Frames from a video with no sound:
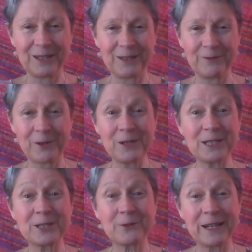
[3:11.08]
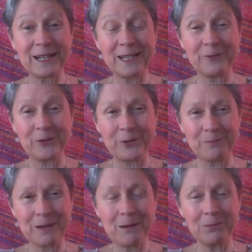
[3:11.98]
very discreetly if you're in
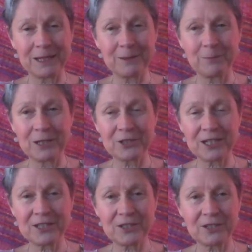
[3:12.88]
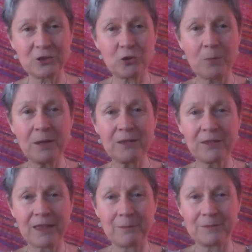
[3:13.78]
public by just dropping the
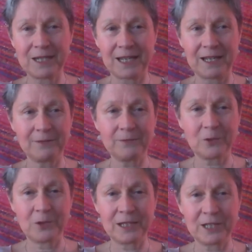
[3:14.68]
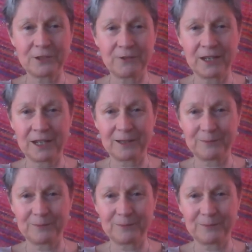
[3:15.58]
thumb down on each finger.